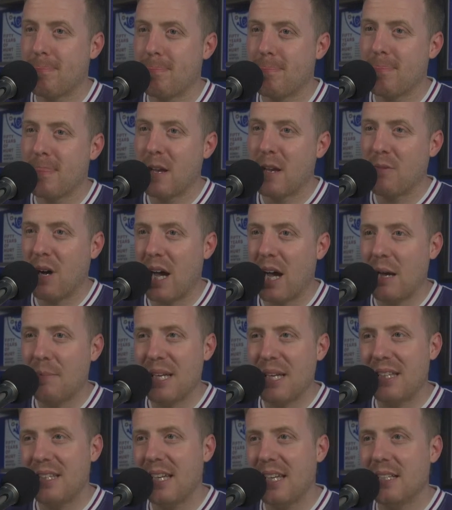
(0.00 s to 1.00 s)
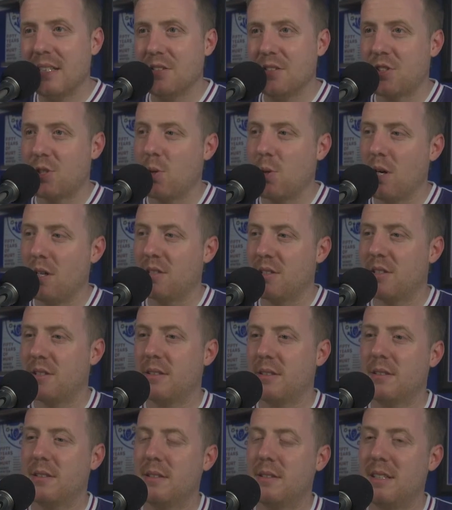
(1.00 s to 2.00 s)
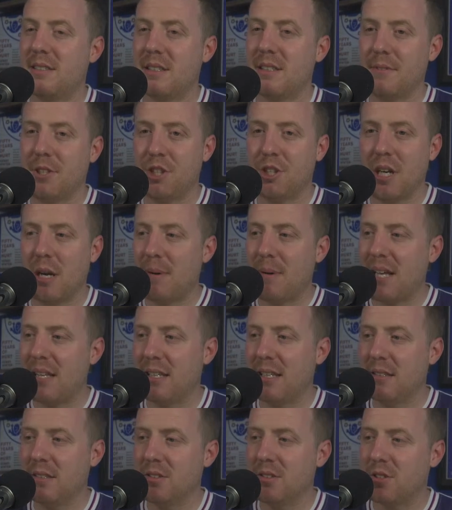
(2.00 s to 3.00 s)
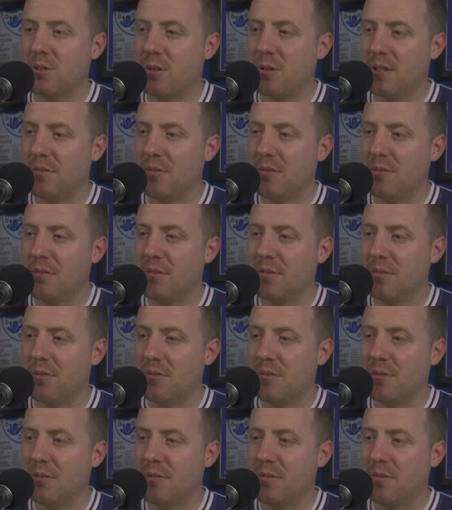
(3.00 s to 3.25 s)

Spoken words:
I mean, the England squad. Let's have a chat about the England squad.